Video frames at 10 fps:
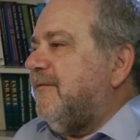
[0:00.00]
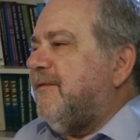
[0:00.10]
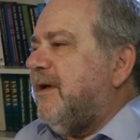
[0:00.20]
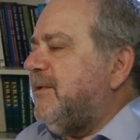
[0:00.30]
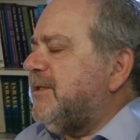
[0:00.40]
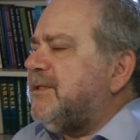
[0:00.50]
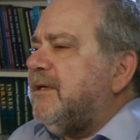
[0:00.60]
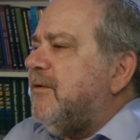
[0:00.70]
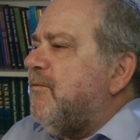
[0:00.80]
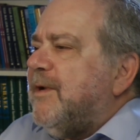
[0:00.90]
Fabulous.
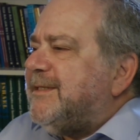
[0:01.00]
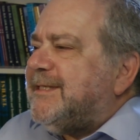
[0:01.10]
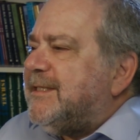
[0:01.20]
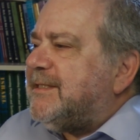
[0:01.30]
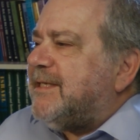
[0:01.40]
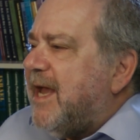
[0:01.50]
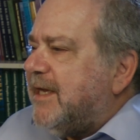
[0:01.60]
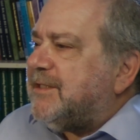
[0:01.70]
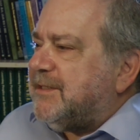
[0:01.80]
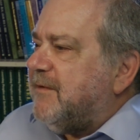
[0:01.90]
What's the
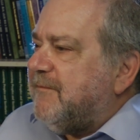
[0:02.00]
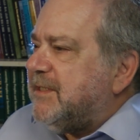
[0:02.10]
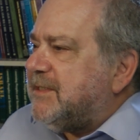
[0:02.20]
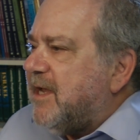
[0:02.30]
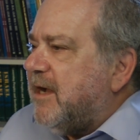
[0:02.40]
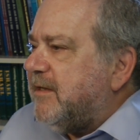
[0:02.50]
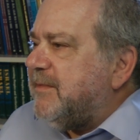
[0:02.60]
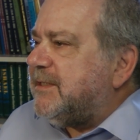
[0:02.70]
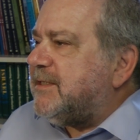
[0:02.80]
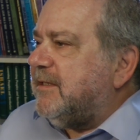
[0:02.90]
status of these
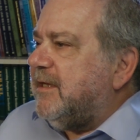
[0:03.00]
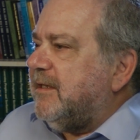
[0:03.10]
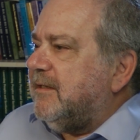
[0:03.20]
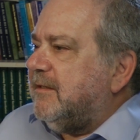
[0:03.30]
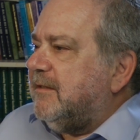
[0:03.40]
documents today?